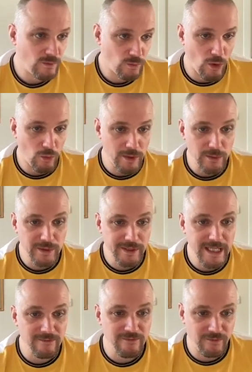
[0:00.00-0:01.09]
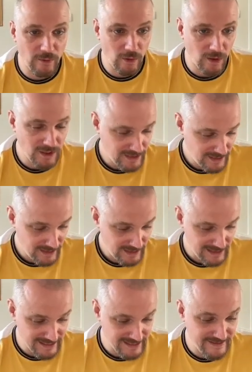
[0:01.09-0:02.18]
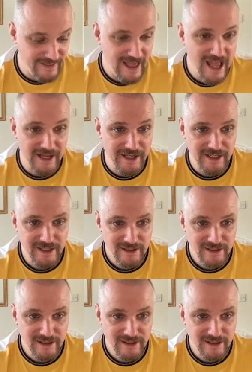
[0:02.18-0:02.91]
what we would aim for is then